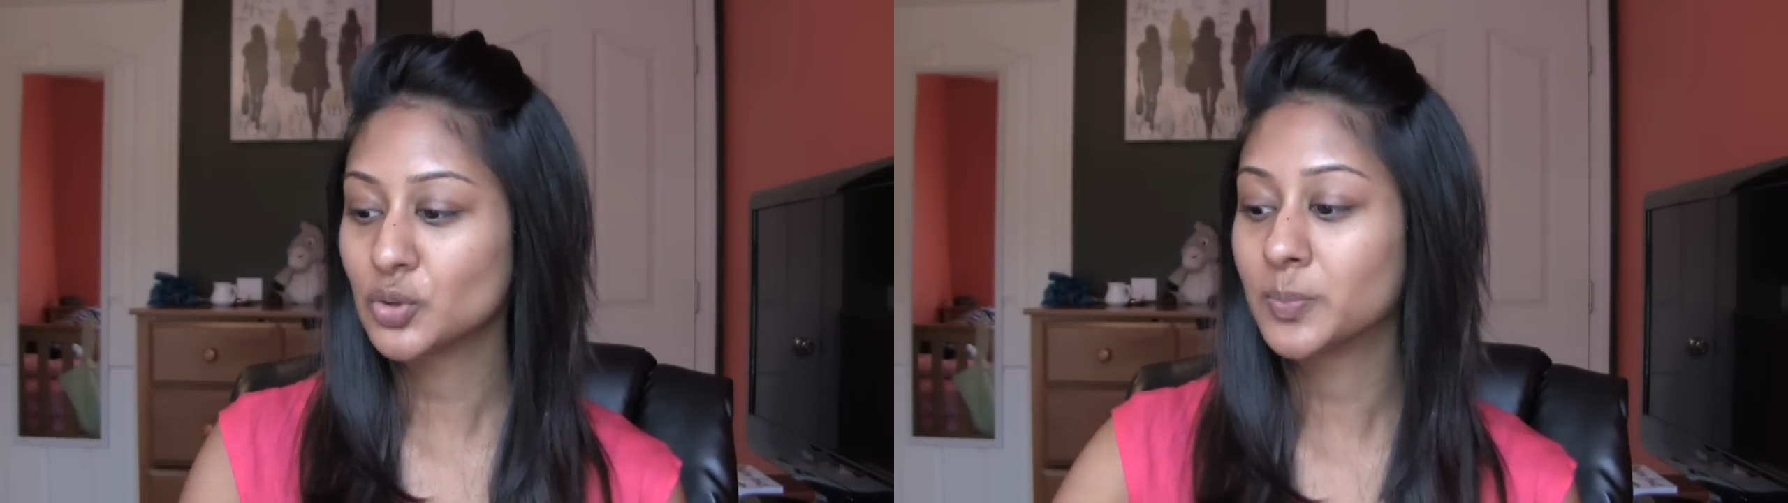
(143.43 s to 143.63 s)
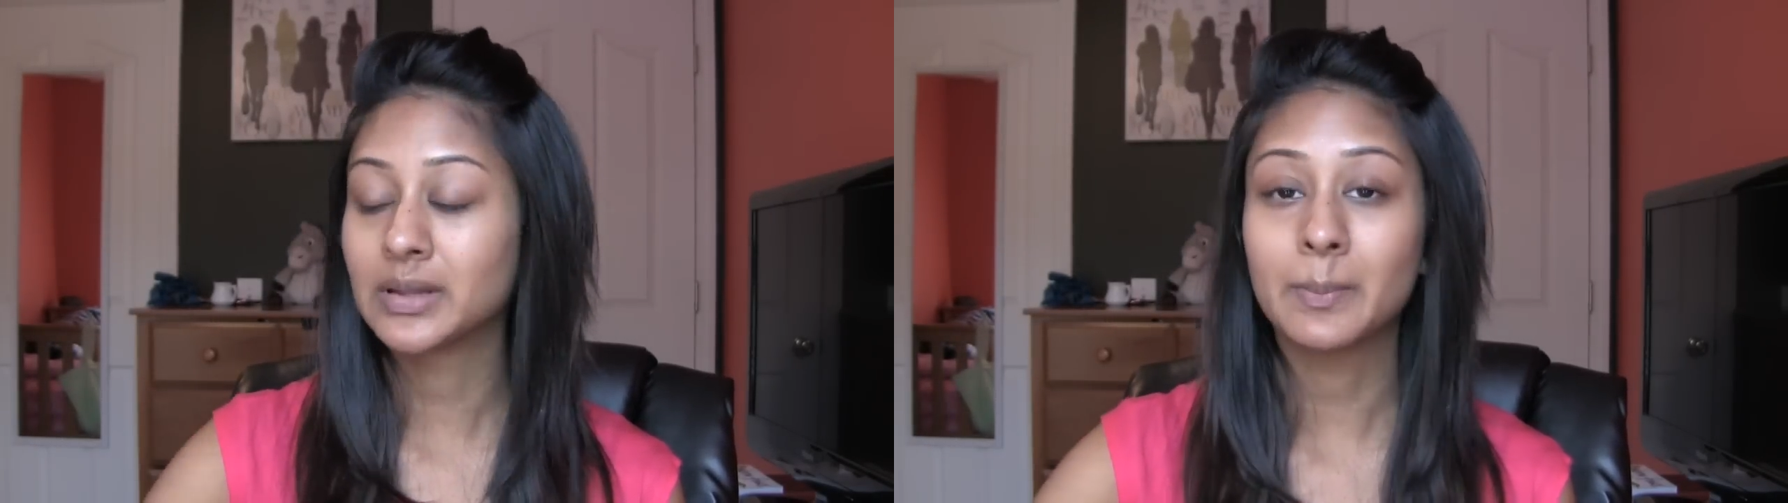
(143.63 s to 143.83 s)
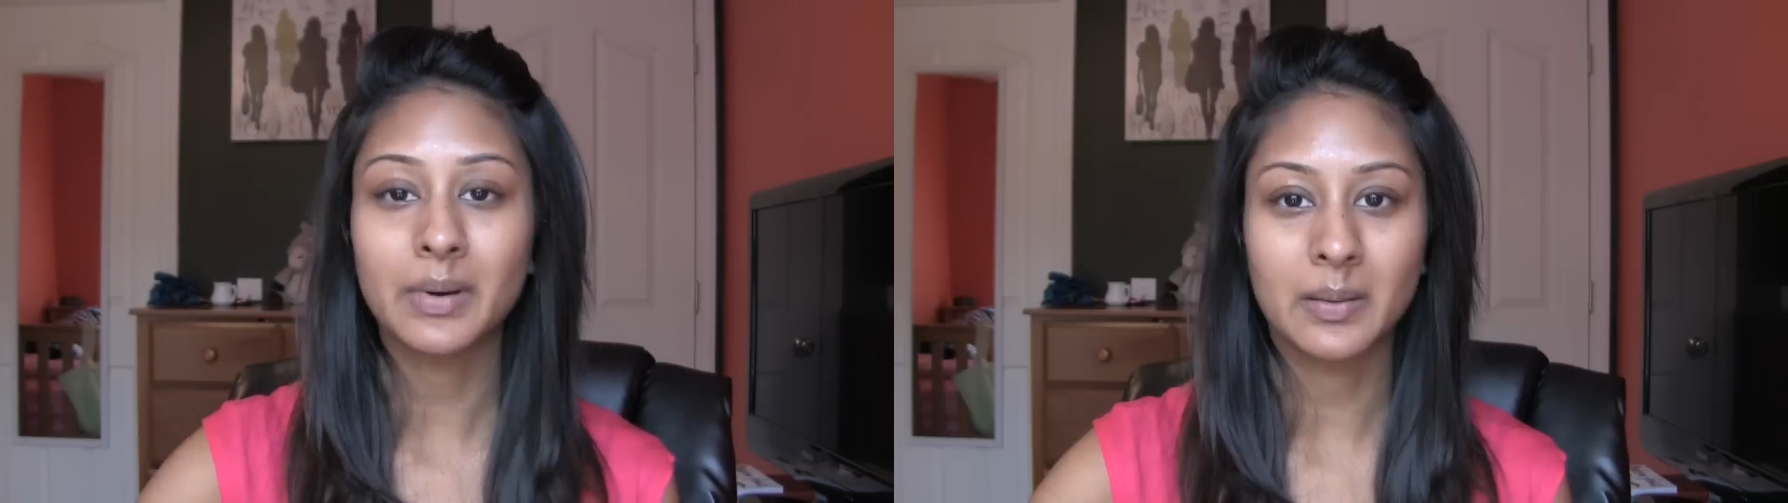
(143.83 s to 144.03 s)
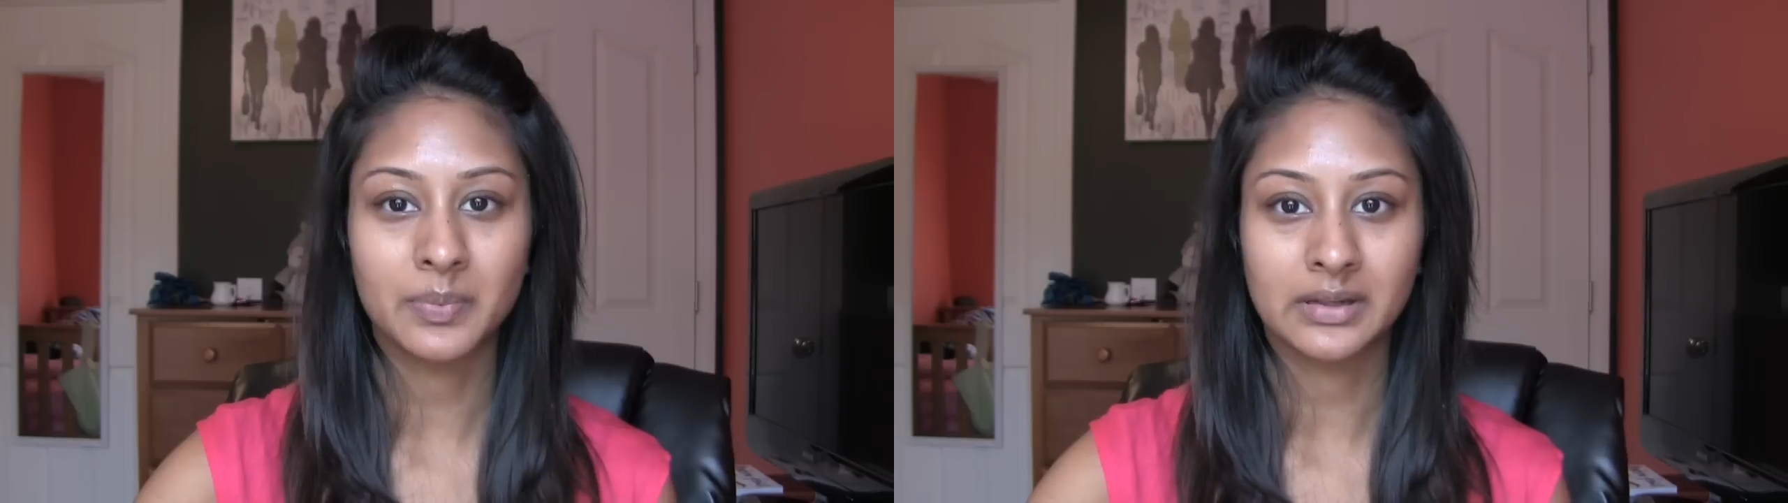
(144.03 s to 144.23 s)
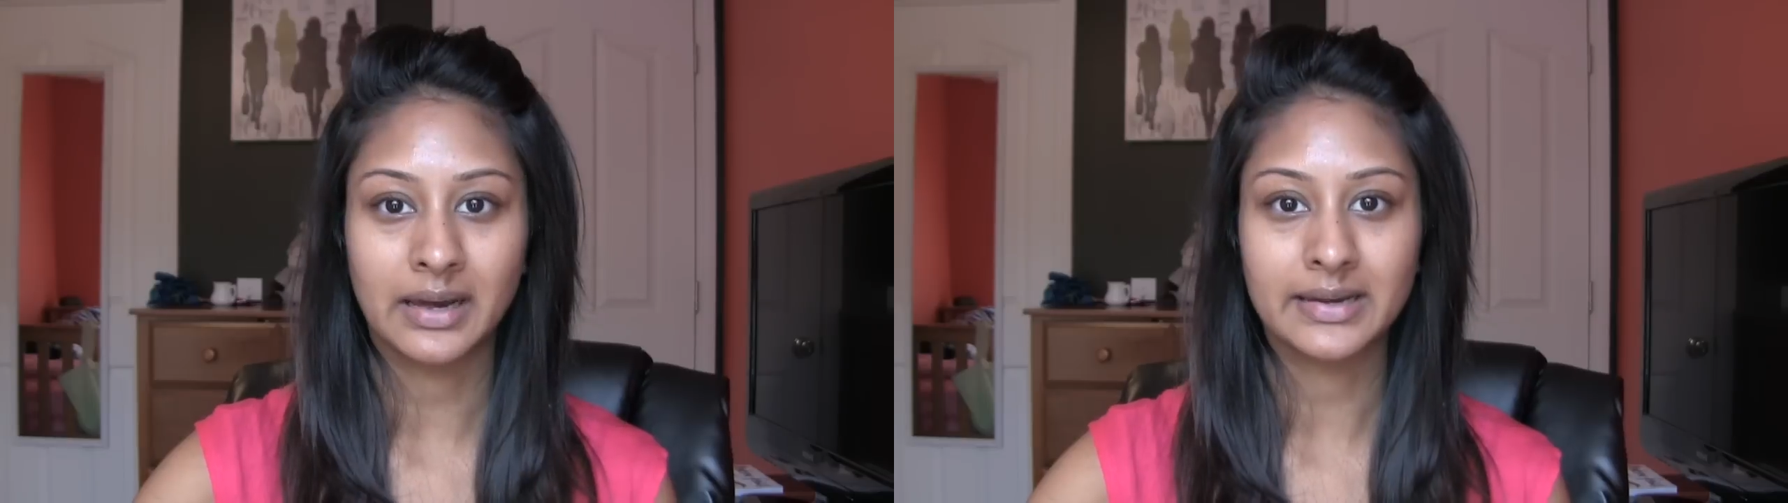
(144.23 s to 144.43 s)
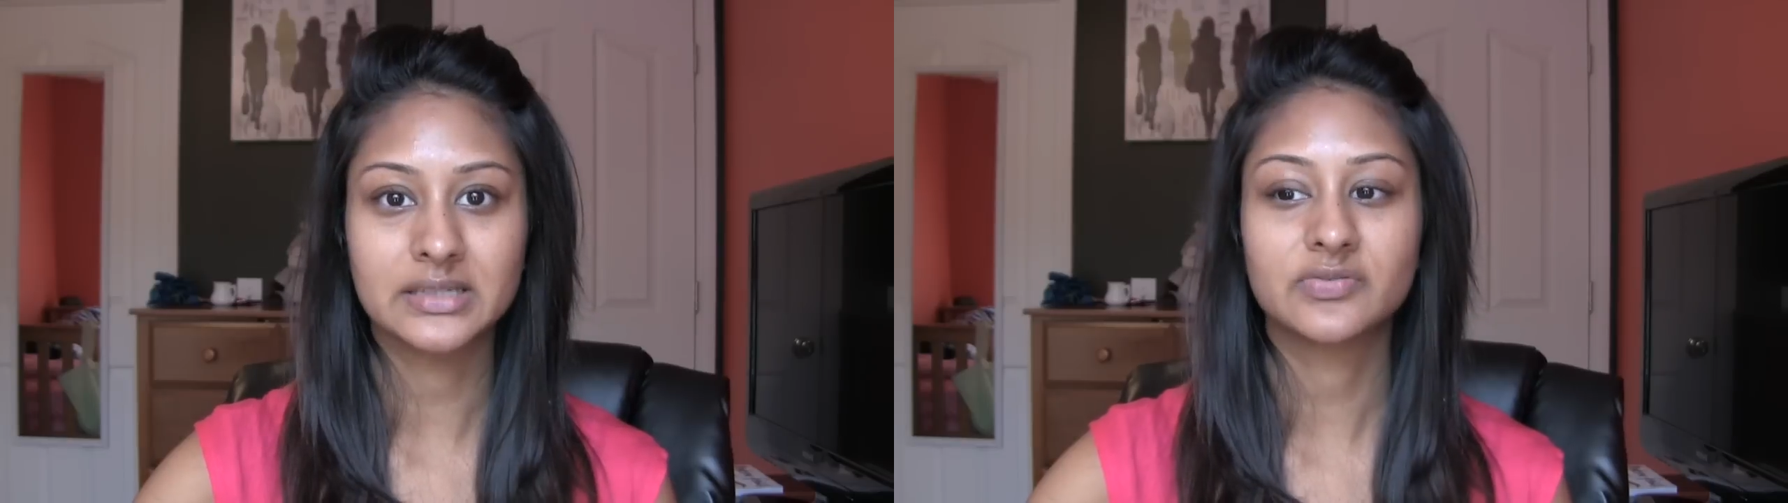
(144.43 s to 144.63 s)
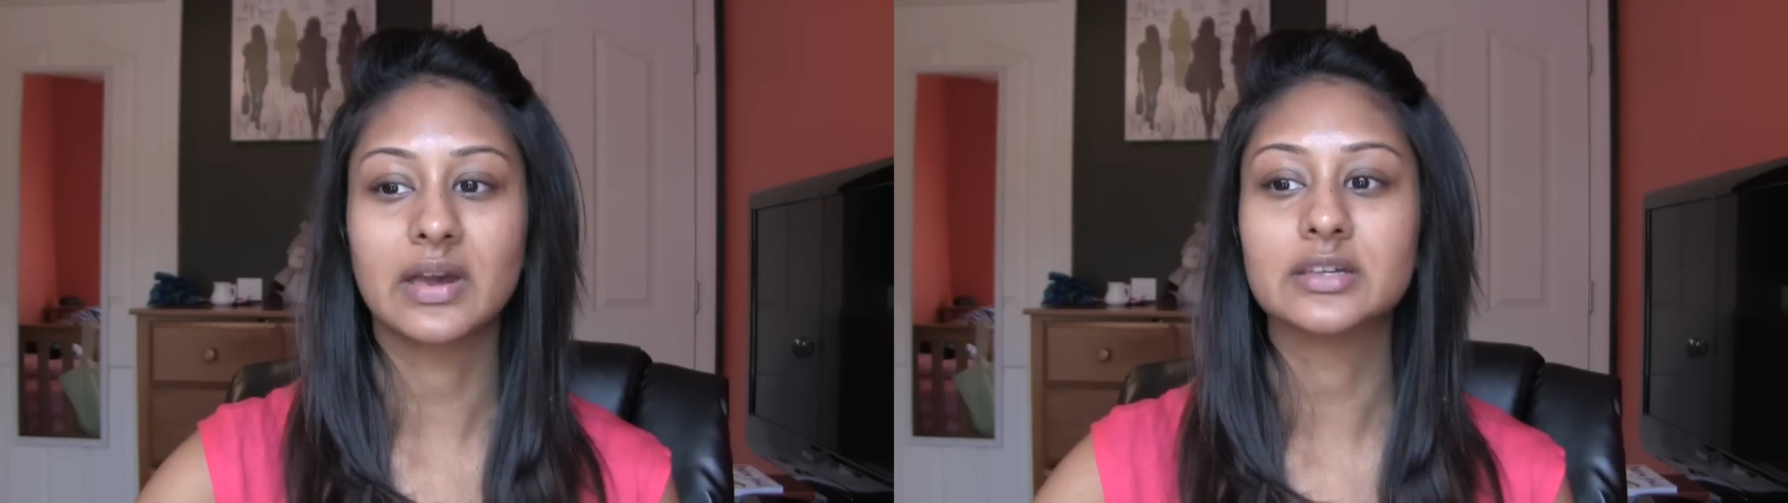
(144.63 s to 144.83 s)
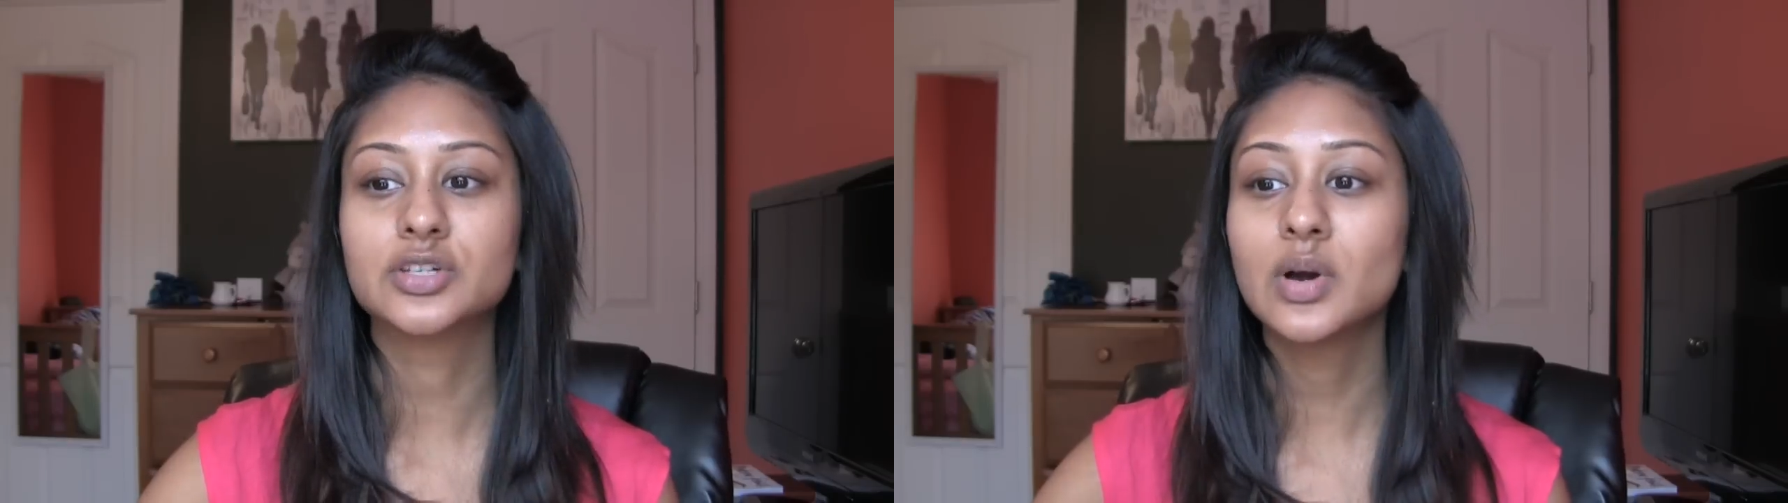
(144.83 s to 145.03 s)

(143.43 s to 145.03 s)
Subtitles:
to plump up a client's face.